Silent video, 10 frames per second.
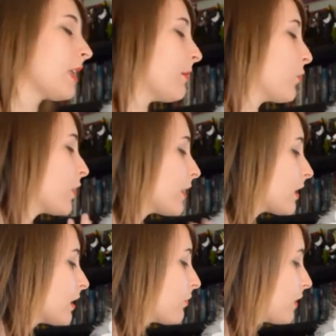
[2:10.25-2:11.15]
But what you're
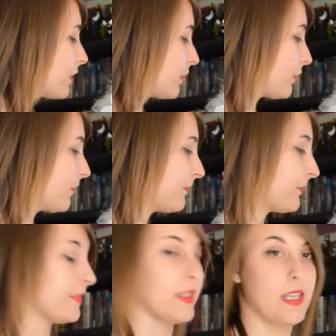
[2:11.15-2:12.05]
going to want to do,
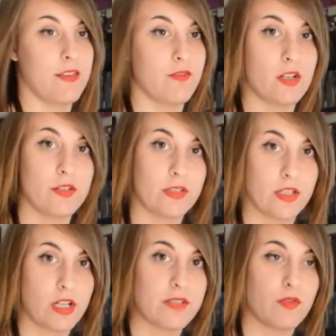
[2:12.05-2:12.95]
if you're using a
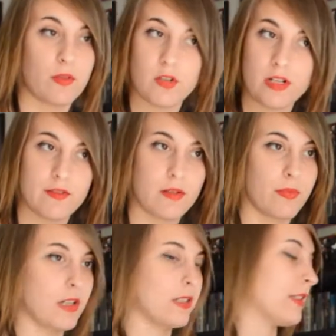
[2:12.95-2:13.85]
dress form or even a
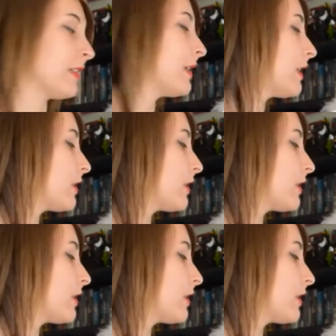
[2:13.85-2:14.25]
person,